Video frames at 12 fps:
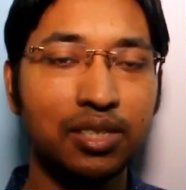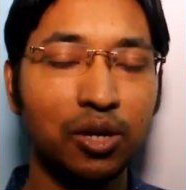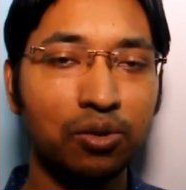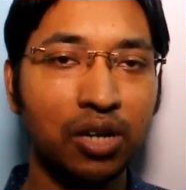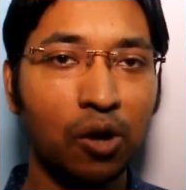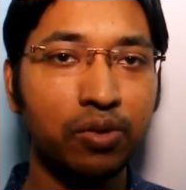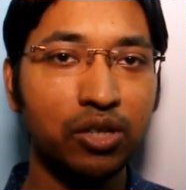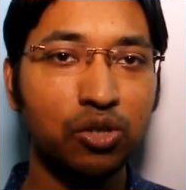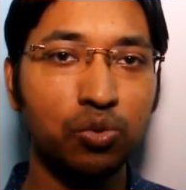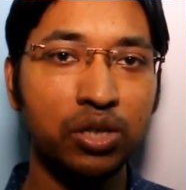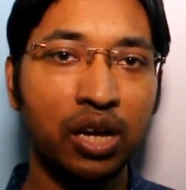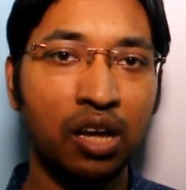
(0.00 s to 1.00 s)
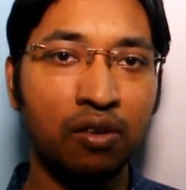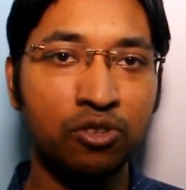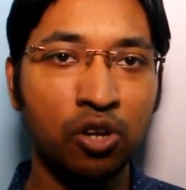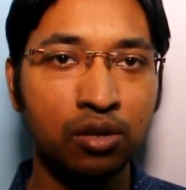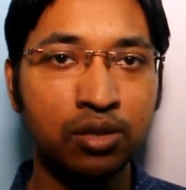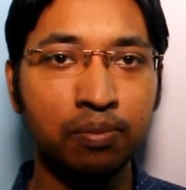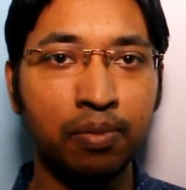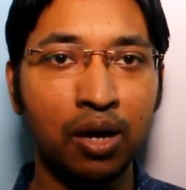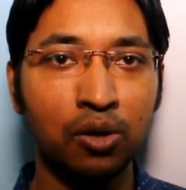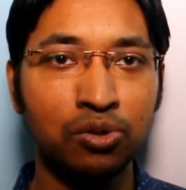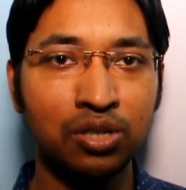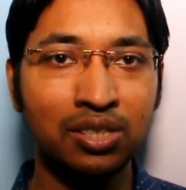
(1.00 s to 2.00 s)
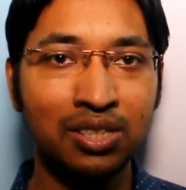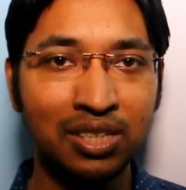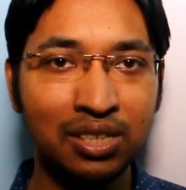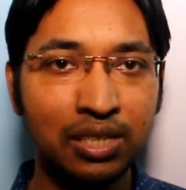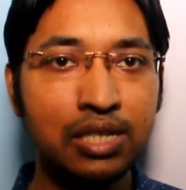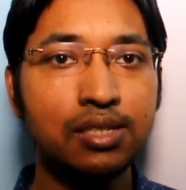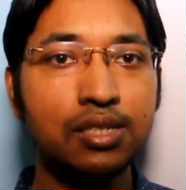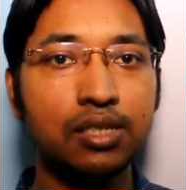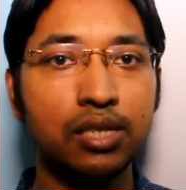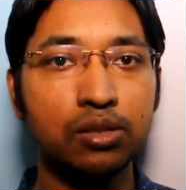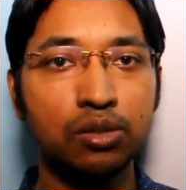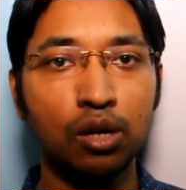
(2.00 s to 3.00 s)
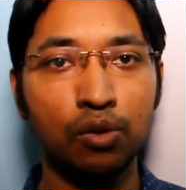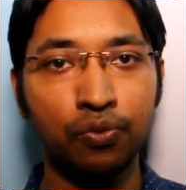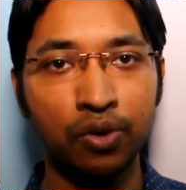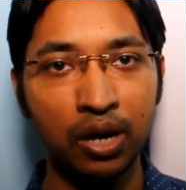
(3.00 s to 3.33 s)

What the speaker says: So now that we have talked about the incidence of